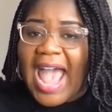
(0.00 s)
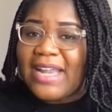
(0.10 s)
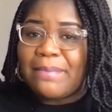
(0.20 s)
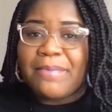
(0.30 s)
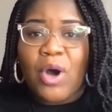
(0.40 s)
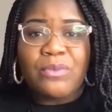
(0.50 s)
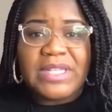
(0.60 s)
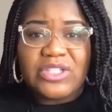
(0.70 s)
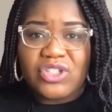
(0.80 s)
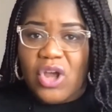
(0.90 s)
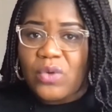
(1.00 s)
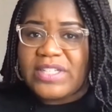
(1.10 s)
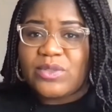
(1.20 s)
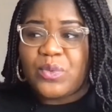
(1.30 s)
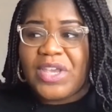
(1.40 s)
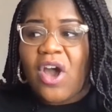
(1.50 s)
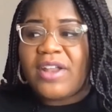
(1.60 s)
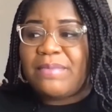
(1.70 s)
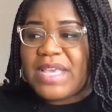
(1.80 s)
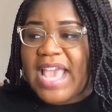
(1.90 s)
at a moment's notice we
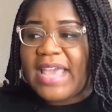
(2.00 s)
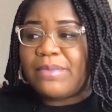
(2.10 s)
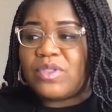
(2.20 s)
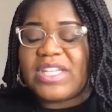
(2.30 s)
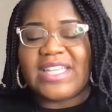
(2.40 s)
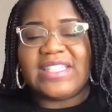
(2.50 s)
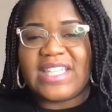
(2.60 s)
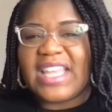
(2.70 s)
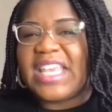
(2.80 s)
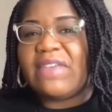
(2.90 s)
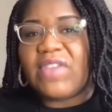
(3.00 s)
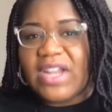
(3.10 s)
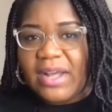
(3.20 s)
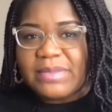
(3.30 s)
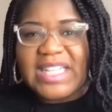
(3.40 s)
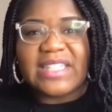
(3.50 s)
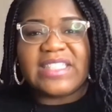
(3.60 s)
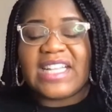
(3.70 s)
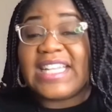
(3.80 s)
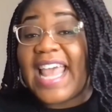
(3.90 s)
ought to be able to to give it up to
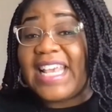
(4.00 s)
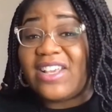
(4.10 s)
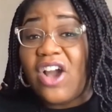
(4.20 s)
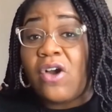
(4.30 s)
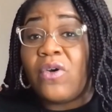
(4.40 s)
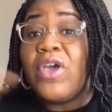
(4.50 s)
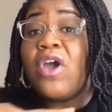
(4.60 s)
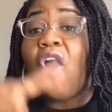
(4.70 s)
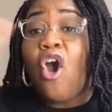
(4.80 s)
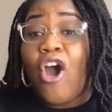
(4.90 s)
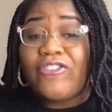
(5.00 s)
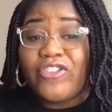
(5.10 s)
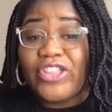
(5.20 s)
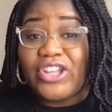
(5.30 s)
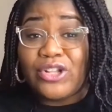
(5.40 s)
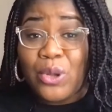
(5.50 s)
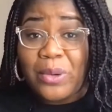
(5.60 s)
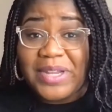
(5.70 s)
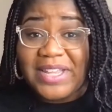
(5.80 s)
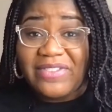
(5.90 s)
to let it go all for the
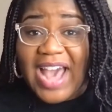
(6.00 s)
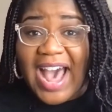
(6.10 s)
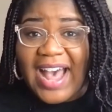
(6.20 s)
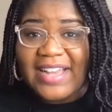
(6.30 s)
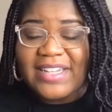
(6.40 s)
glory of god